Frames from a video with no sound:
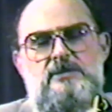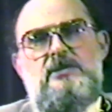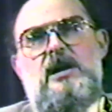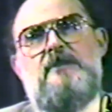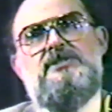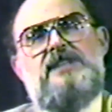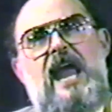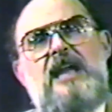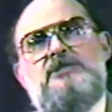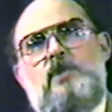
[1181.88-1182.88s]
of
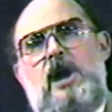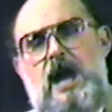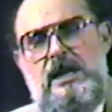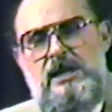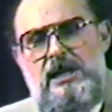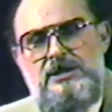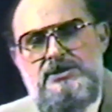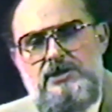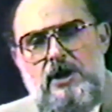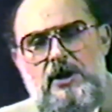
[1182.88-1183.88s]
sayings were
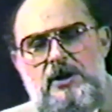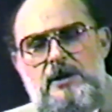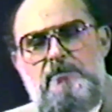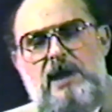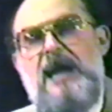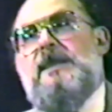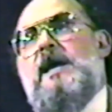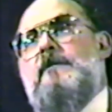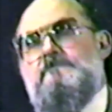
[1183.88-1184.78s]
undiscerned by them.